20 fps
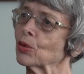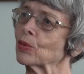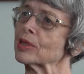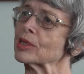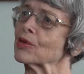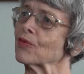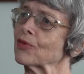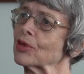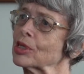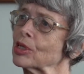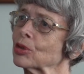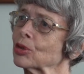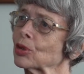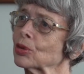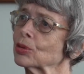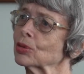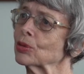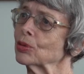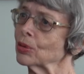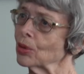you as a
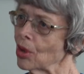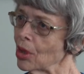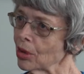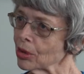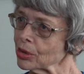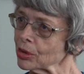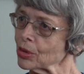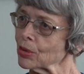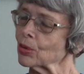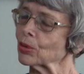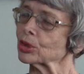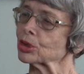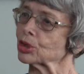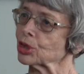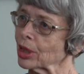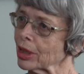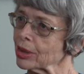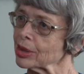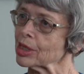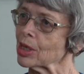visitor to also
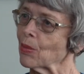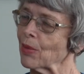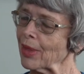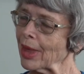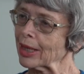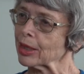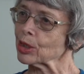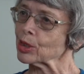share some of that